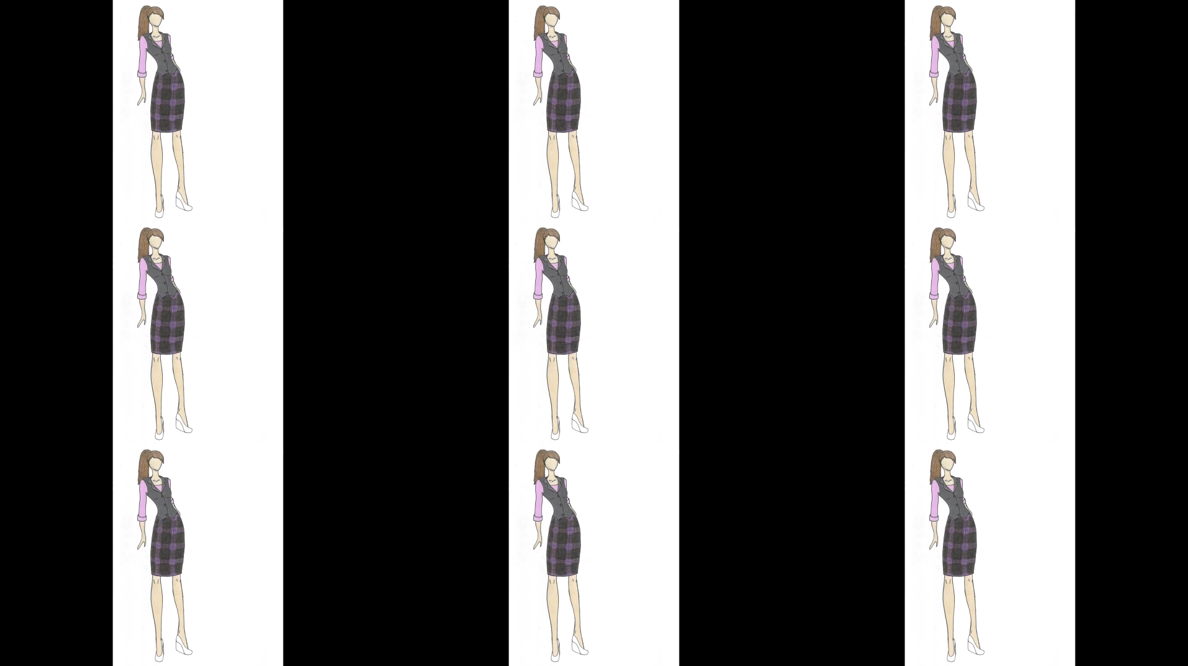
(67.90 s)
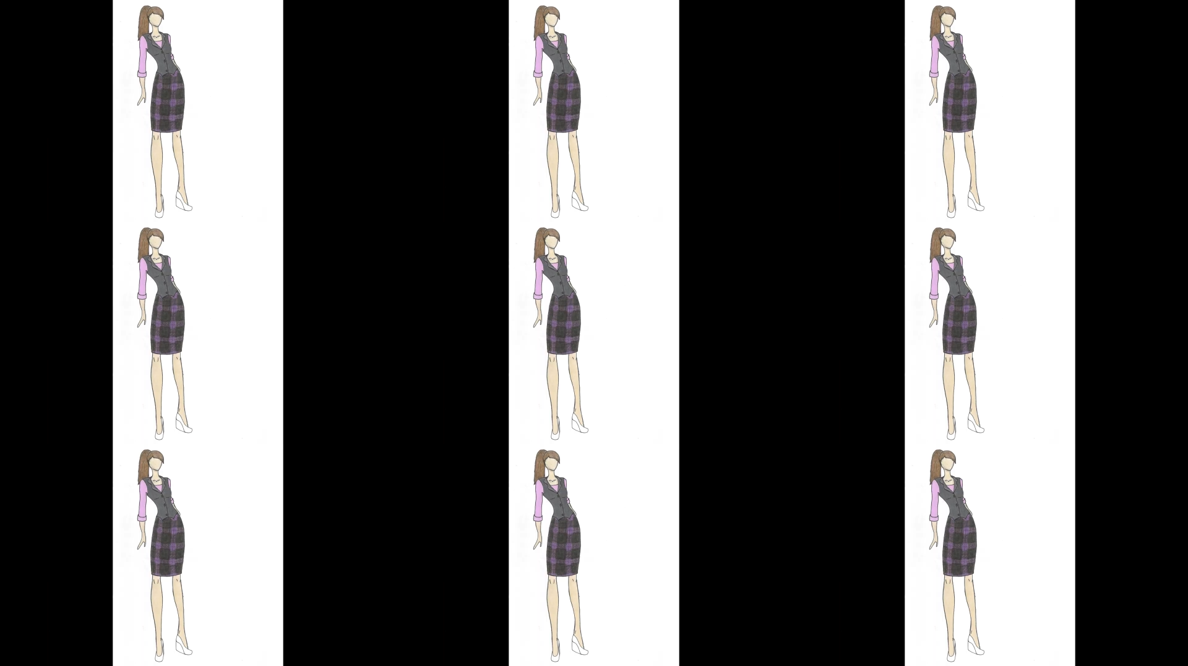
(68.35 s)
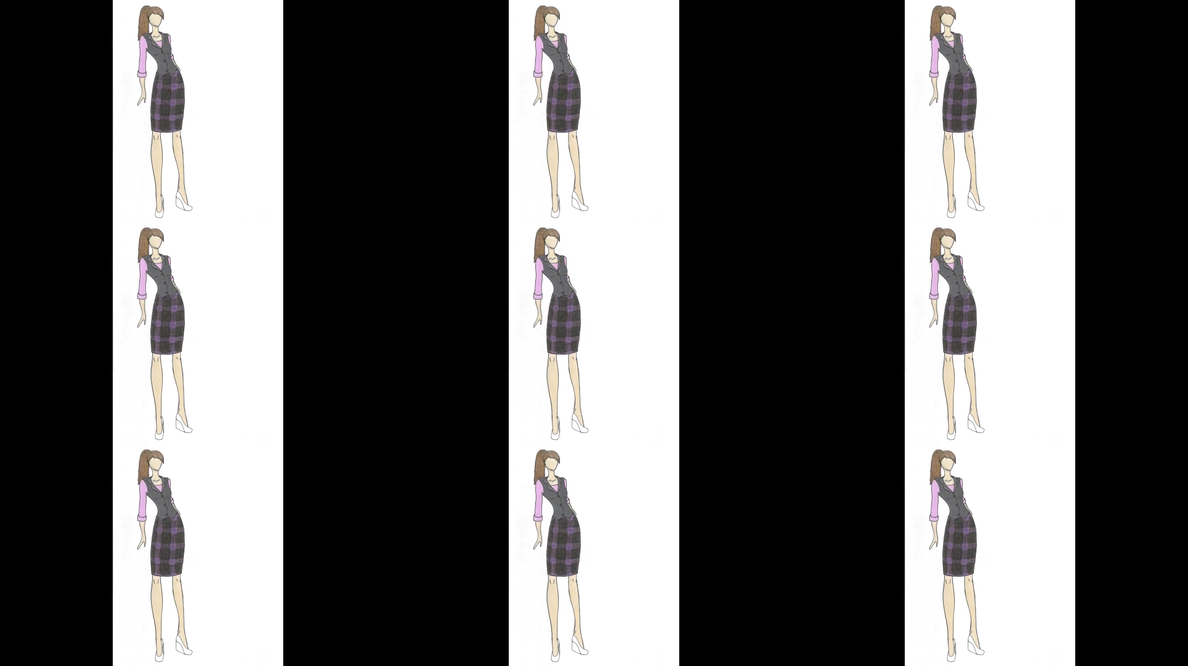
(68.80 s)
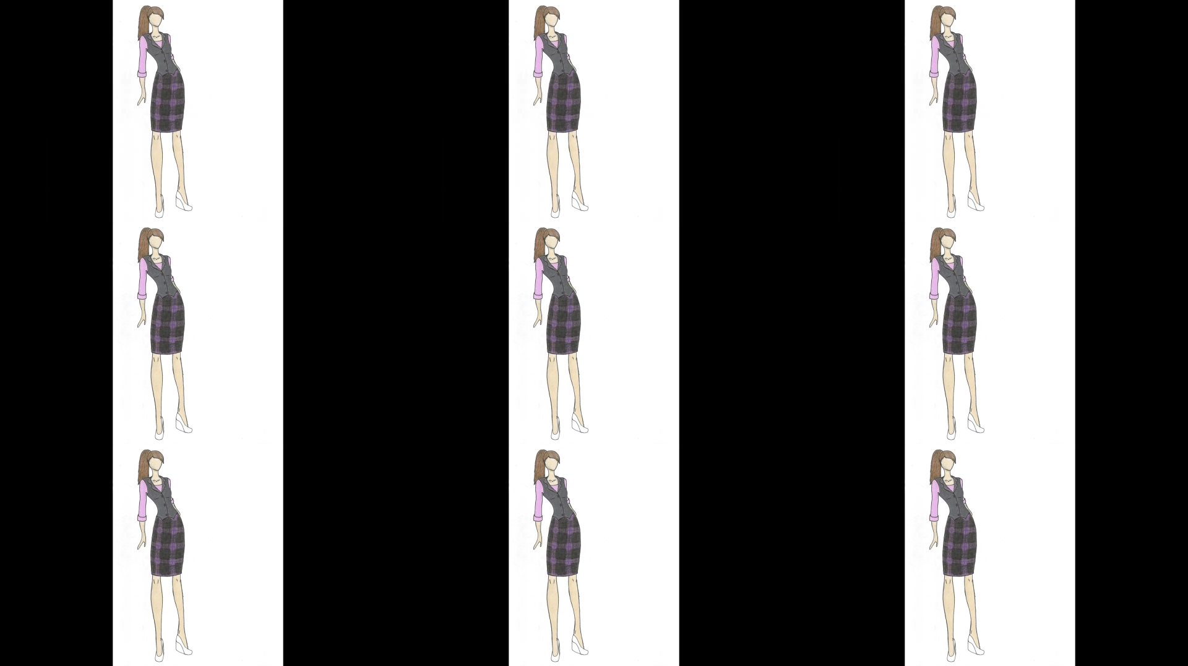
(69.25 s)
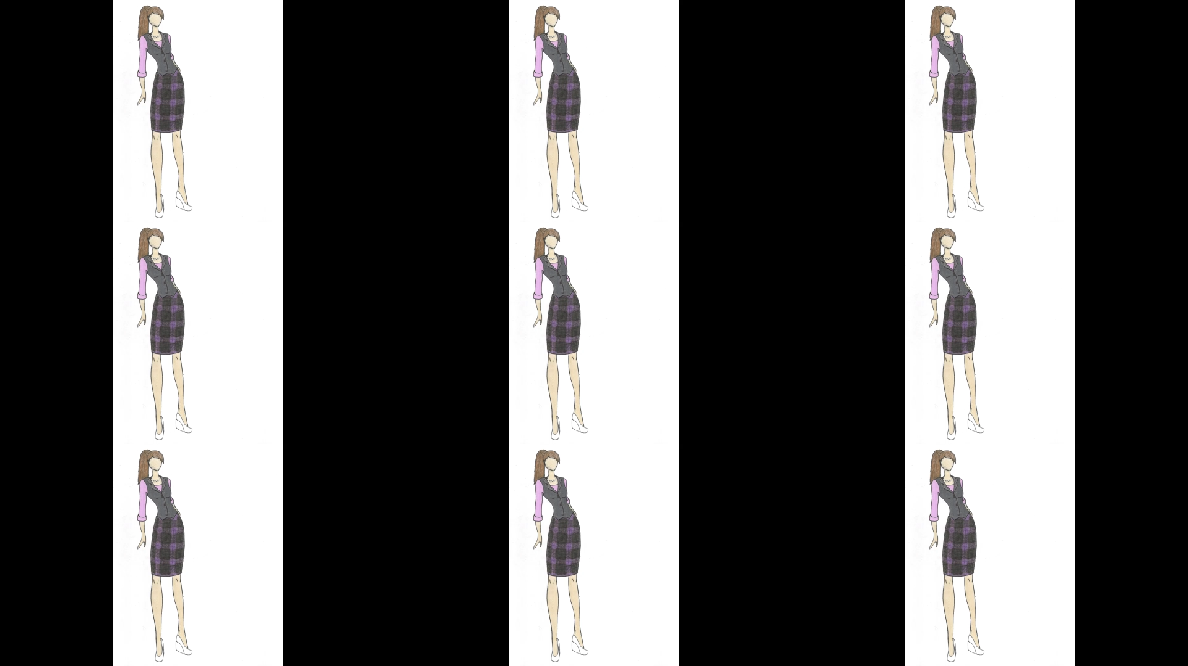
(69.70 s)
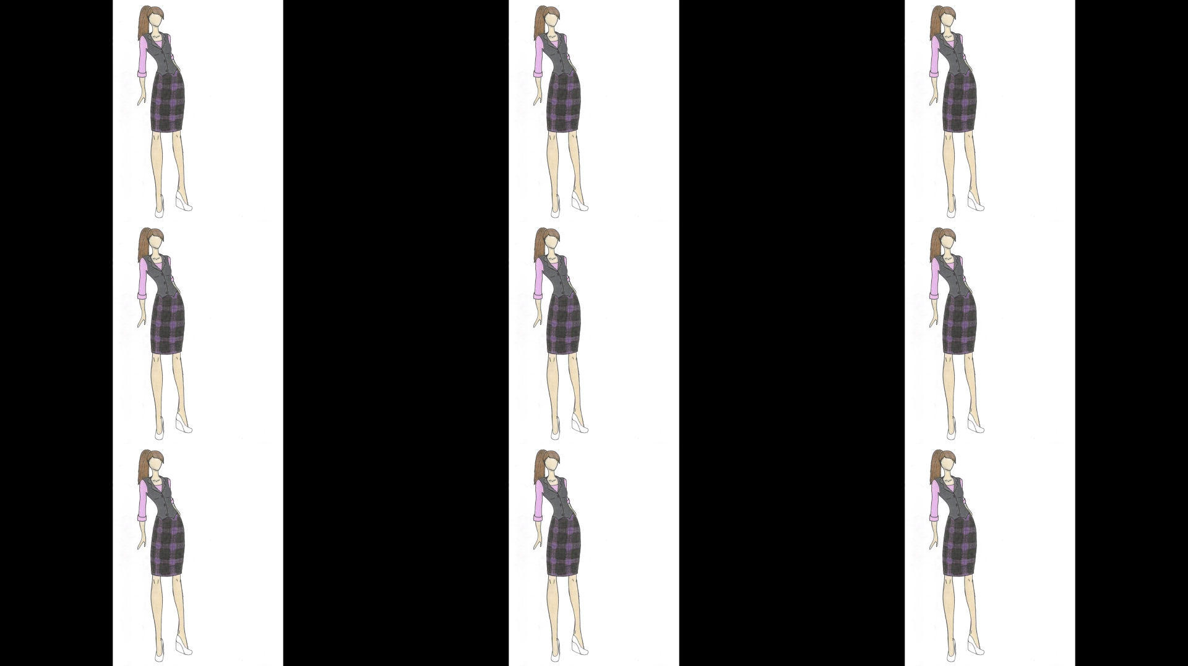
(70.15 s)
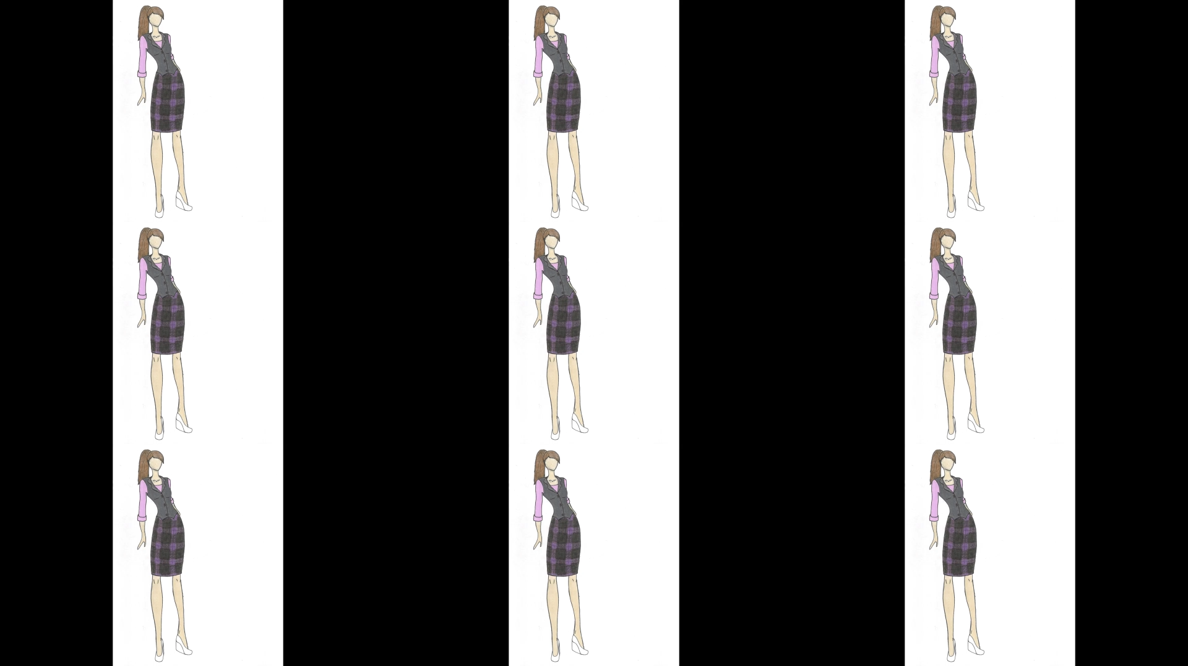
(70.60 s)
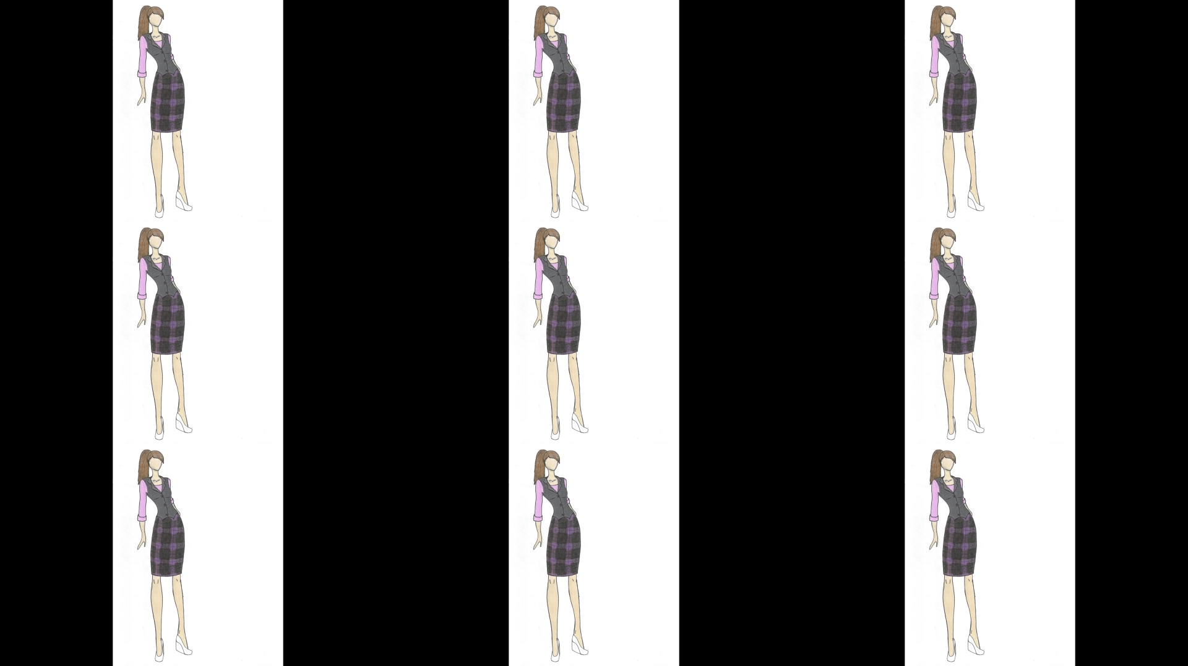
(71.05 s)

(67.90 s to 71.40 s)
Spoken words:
Nobody's mouth can be seen.